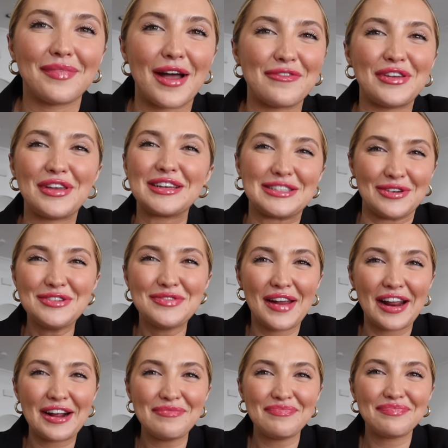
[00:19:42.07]
I'm feeling so much
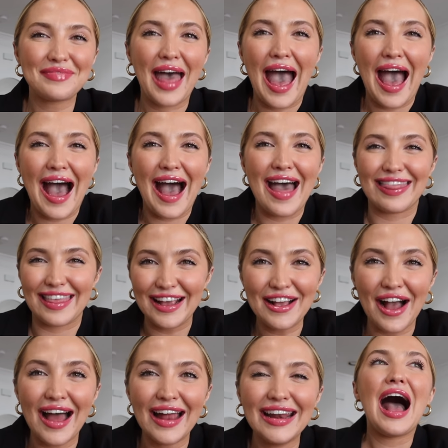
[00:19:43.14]
better, uh, thank
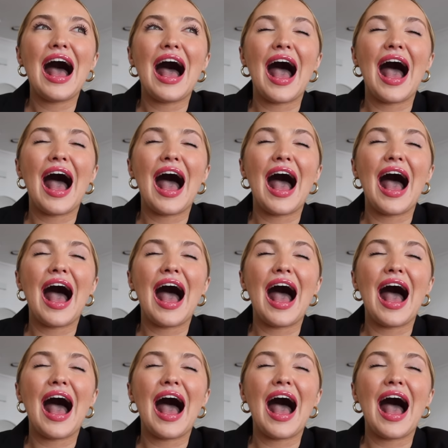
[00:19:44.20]
God.